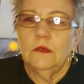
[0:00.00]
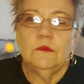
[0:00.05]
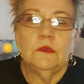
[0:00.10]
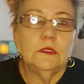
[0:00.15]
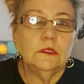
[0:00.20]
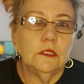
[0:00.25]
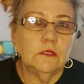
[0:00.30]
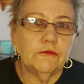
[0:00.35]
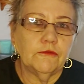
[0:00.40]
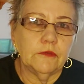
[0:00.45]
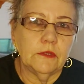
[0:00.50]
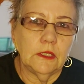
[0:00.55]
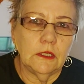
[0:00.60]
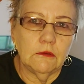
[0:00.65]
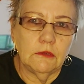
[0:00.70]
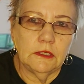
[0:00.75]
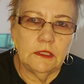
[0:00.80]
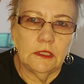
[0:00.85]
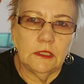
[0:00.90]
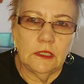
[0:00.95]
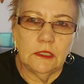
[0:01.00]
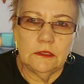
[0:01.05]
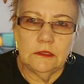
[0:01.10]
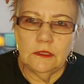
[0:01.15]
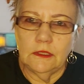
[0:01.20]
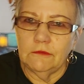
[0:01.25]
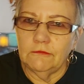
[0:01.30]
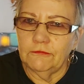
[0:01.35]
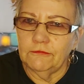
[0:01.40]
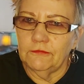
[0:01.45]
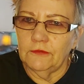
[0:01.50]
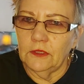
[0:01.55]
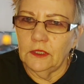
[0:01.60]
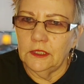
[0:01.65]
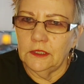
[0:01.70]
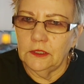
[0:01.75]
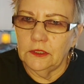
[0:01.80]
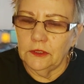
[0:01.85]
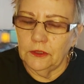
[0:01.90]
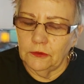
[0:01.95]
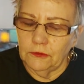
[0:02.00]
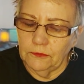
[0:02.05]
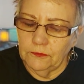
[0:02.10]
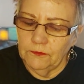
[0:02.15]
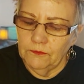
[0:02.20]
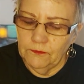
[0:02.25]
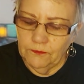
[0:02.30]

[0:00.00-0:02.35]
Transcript: But let's carry on and find out.